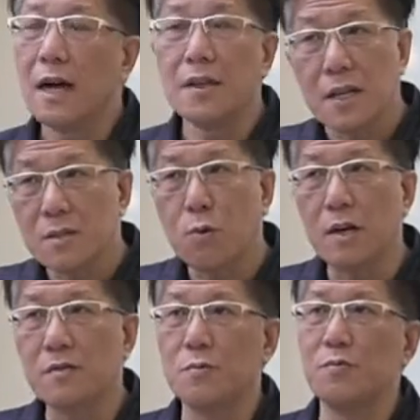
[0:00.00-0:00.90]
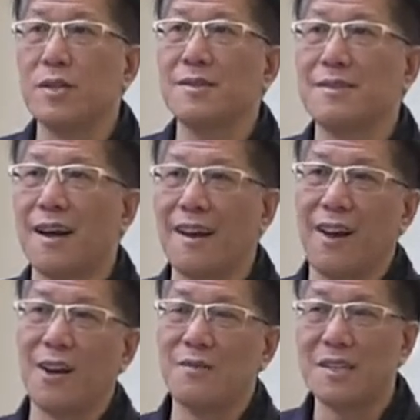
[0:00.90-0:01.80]
And that is one of the reasons a
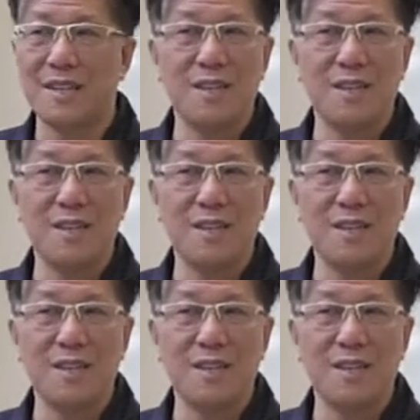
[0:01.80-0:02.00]
lot of heated